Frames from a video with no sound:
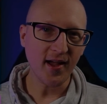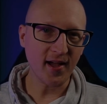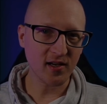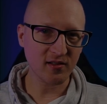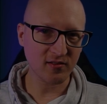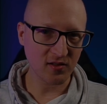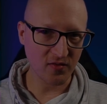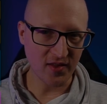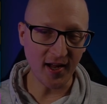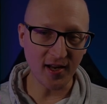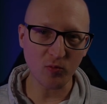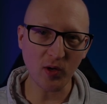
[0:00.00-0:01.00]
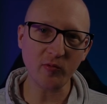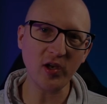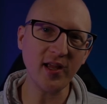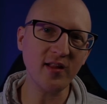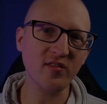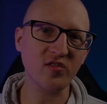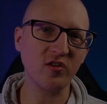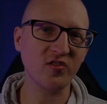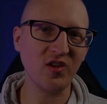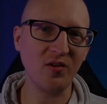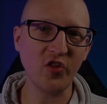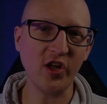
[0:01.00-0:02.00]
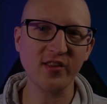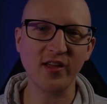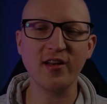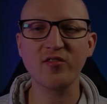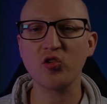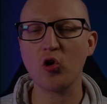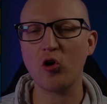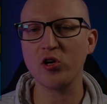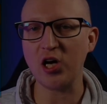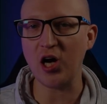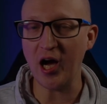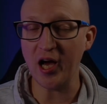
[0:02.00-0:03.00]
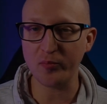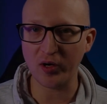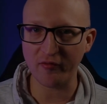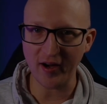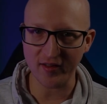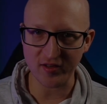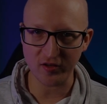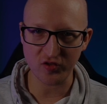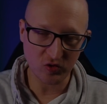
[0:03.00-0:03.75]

and then we will install something that is called a hypervisor.